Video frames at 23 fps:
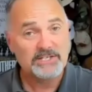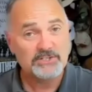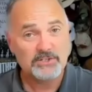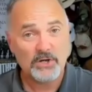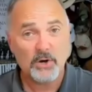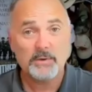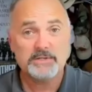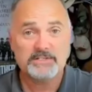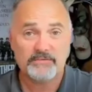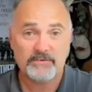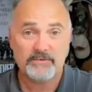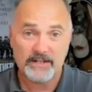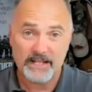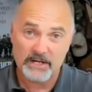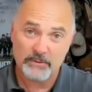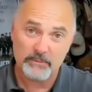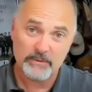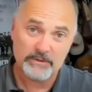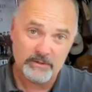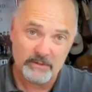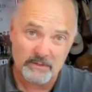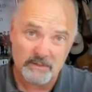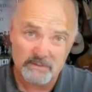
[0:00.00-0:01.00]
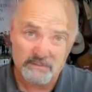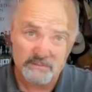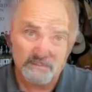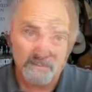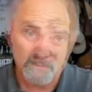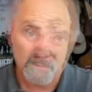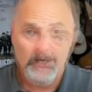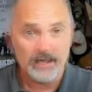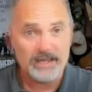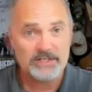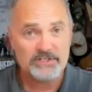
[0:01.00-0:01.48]
As always, if you like what you heard,
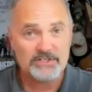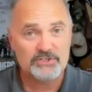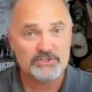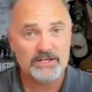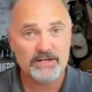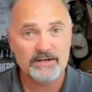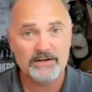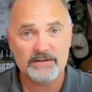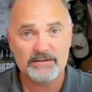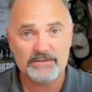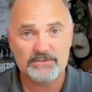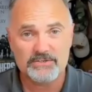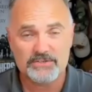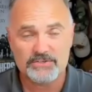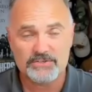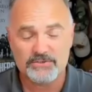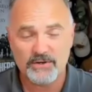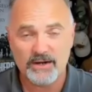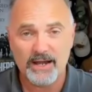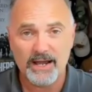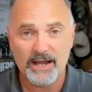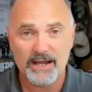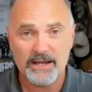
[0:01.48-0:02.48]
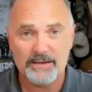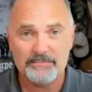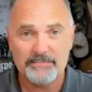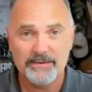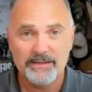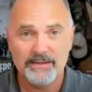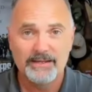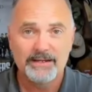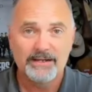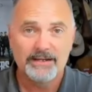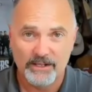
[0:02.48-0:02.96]
like, share, subscribe,
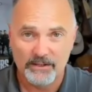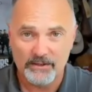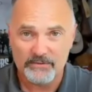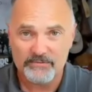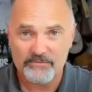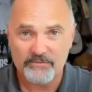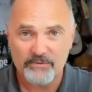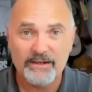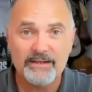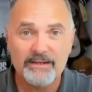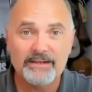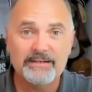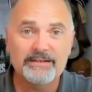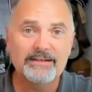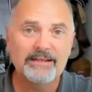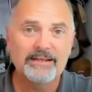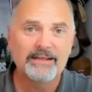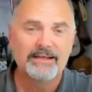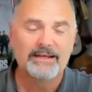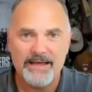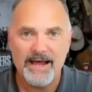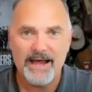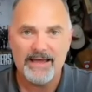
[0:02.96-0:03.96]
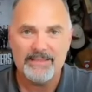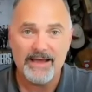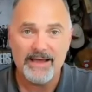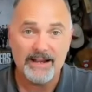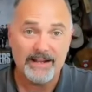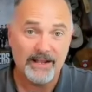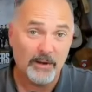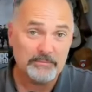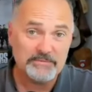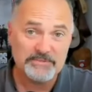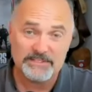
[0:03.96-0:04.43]
tell a friend. That
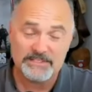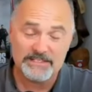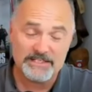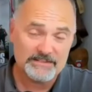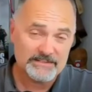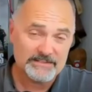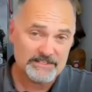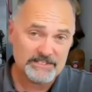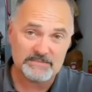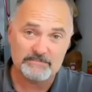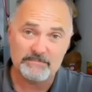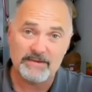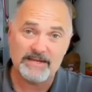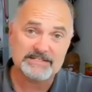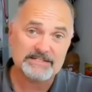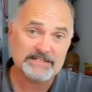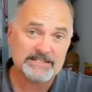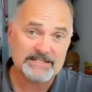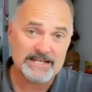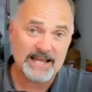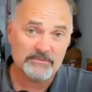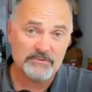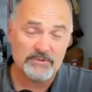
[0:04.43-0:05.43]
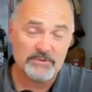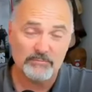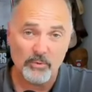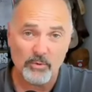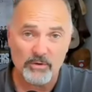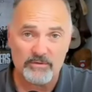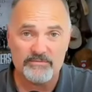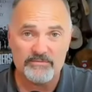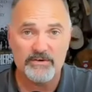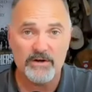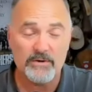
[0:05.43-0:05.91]
that helps get this message out to
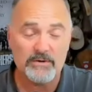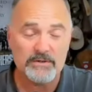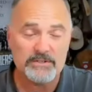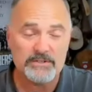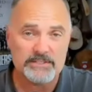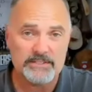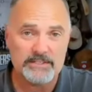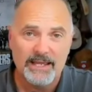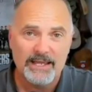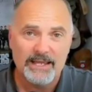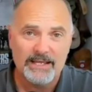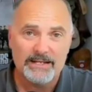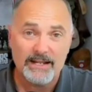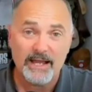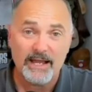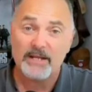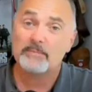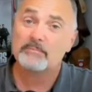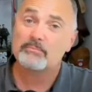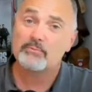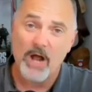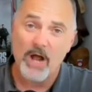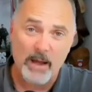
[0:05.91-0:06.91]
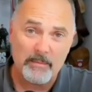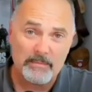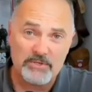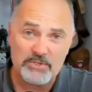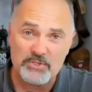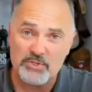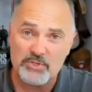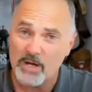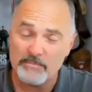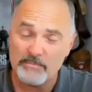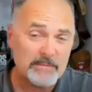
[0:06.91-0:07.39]
more folks. And I can
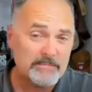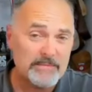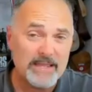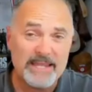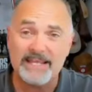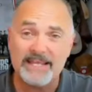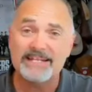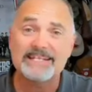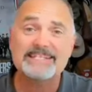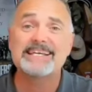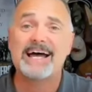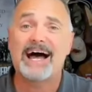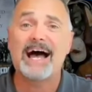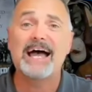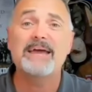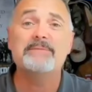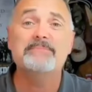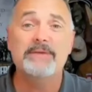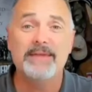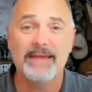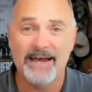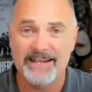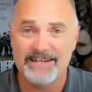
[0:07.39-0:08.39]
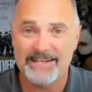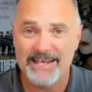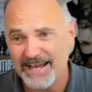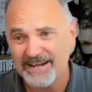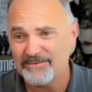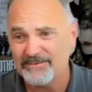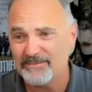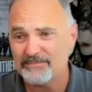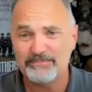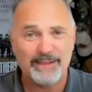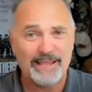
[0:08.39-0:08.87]
promise you, I'm not making a dime yet.
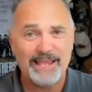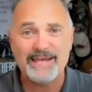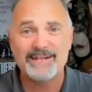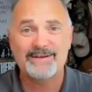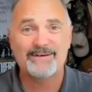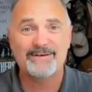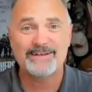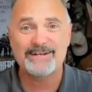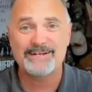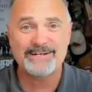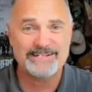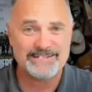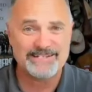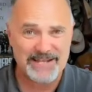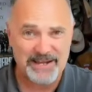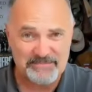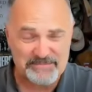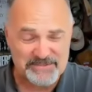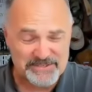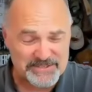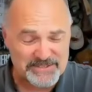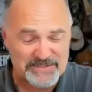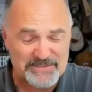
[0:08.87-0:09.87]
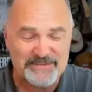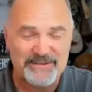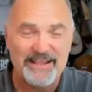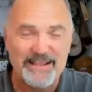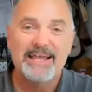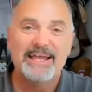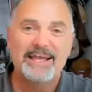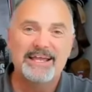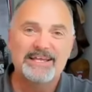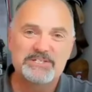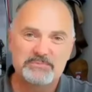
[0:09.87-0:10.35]
I don't plan on anytime
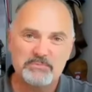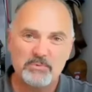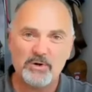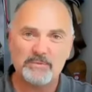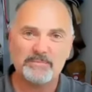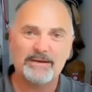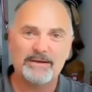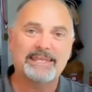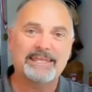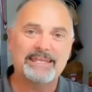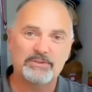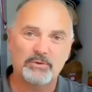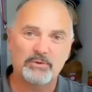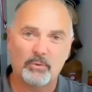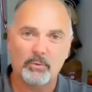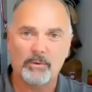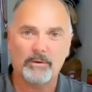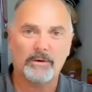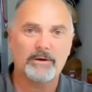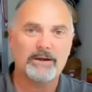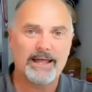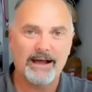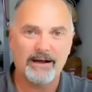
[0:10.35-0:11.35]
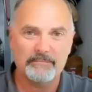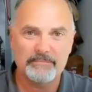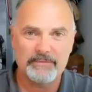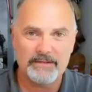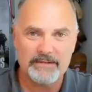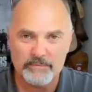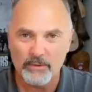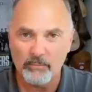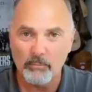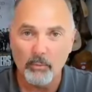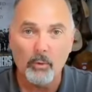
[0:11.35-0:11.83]
soon. It's more about getting the word out.
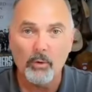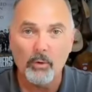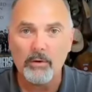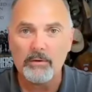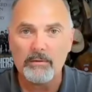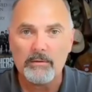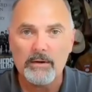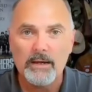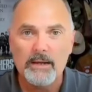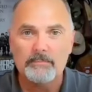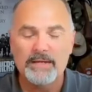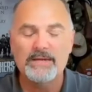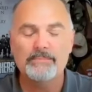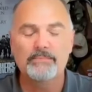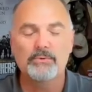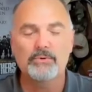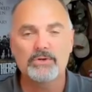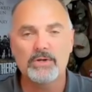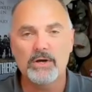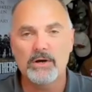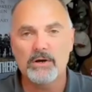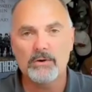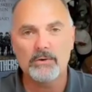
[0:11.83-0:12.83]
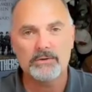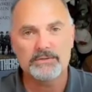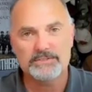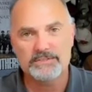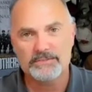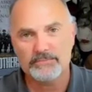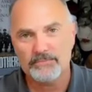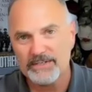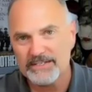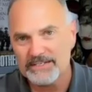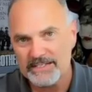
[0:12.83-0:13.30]
The more people know,
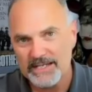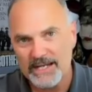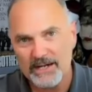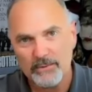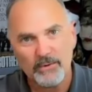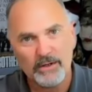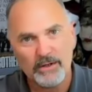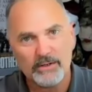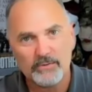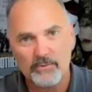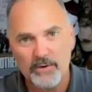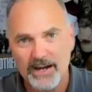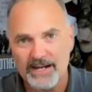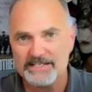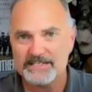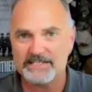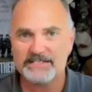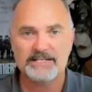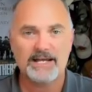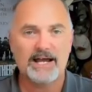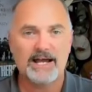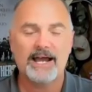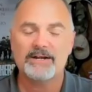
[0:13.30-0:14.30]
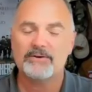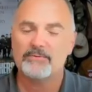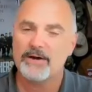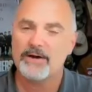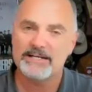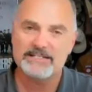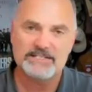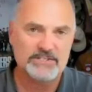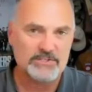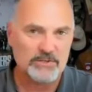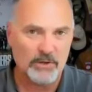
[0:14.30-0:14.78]
as we say, what a rising tide
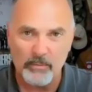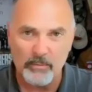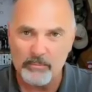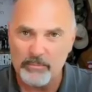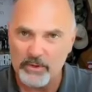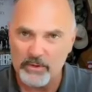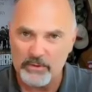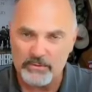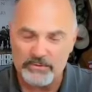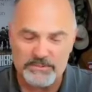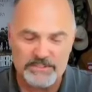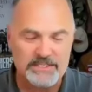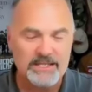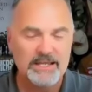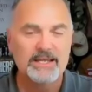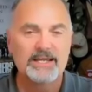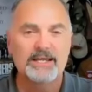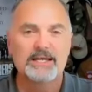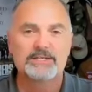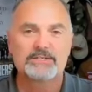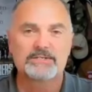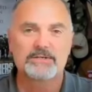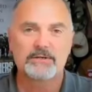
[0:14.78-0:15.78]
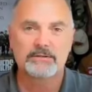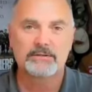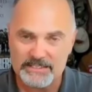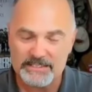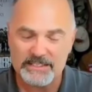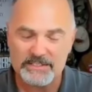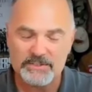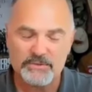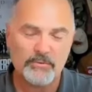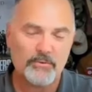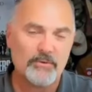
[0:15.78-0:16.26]
rises all boats. So
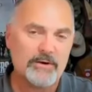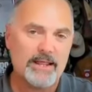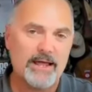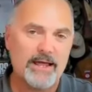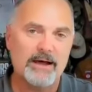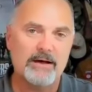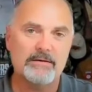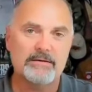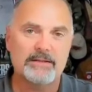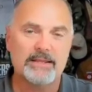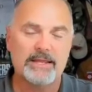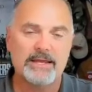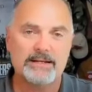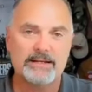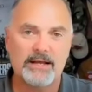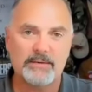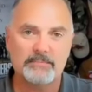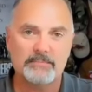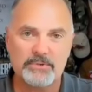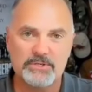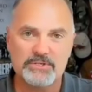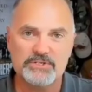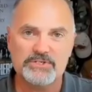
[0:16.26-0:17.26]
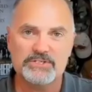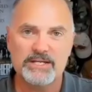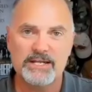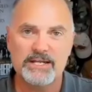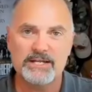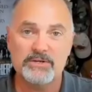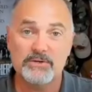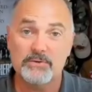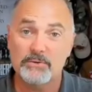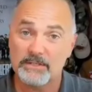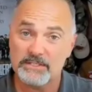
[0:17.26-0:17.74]
let's get the word out. And I
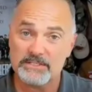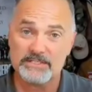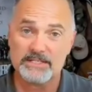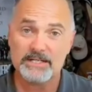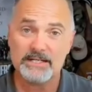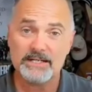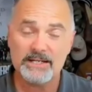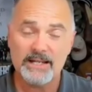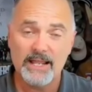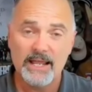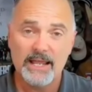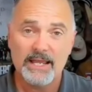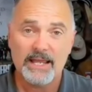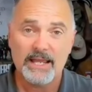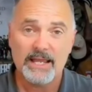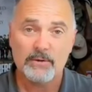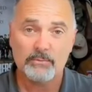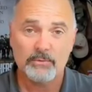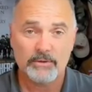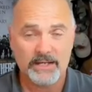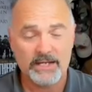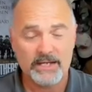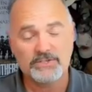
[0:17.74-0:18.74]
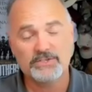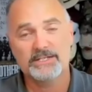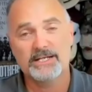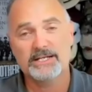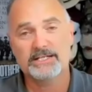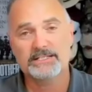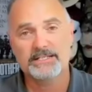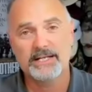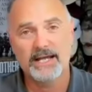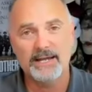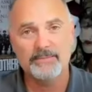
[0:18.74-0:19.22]
appreciate you listening. And we'll catch you
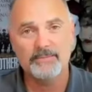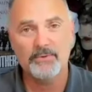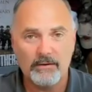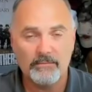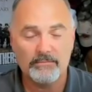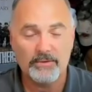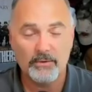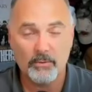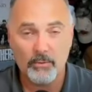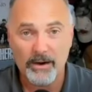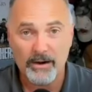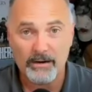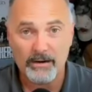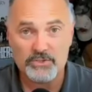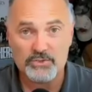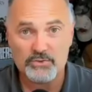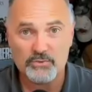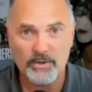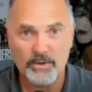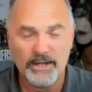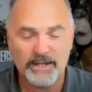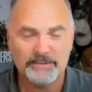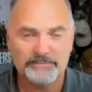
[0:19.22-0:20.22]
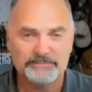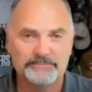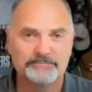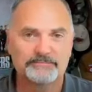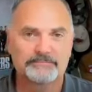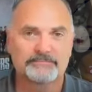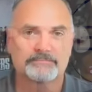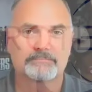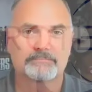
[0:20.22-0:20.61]
next time on The Wireless Way.